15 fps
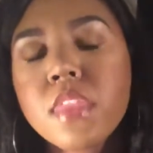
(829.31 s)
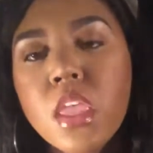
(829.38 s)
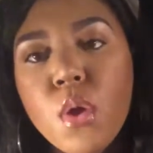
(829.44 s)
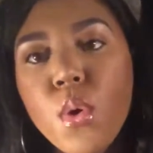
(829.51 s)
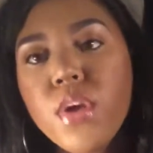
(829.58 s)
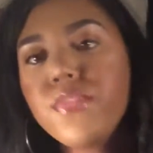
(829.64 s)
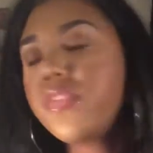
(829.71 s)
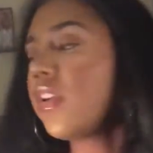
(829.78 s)

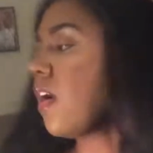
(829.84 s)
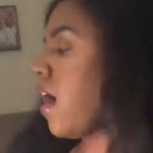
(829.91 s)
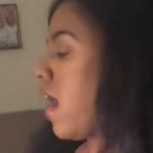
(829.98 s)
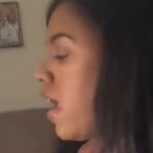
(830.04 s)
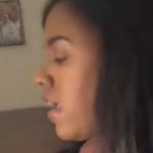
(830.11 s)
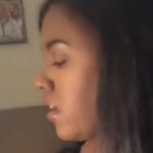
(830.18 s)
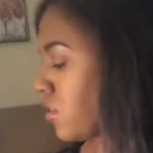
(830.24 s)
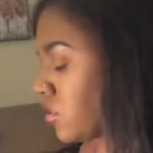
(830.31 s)
going for a
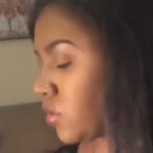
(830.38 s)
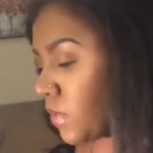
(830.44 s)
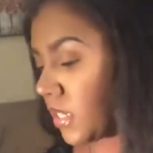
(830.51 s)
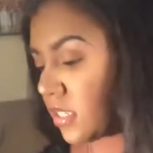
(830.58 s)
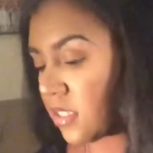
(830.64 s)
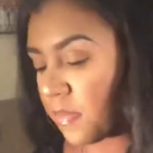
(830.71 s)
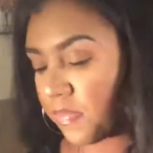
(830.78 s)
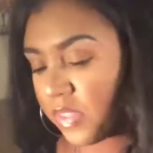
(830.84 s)
hike or doing
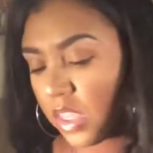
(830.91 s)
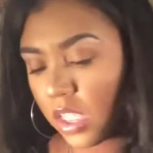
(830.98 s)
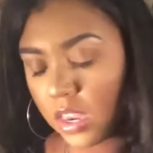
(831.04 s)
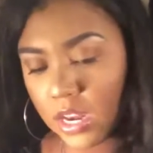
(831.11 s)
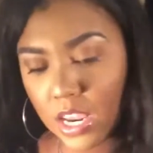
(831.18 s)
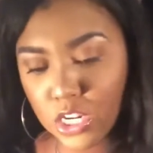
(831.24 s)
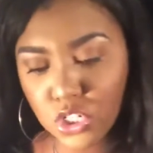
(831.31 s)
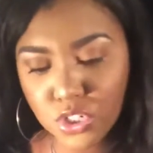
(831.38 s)
something
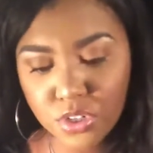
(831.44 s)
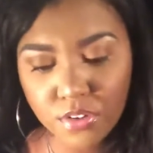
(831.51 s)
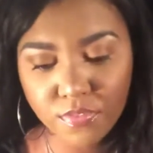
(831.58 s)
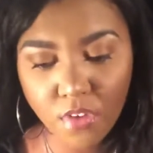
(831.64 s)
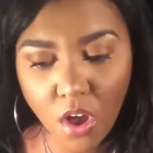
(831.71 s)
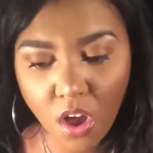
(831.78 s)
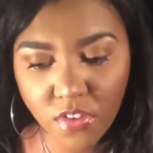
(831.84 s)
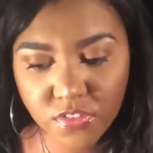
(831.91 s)
nature
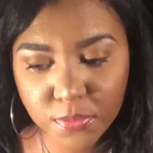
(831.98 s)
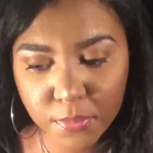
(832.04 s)
involved.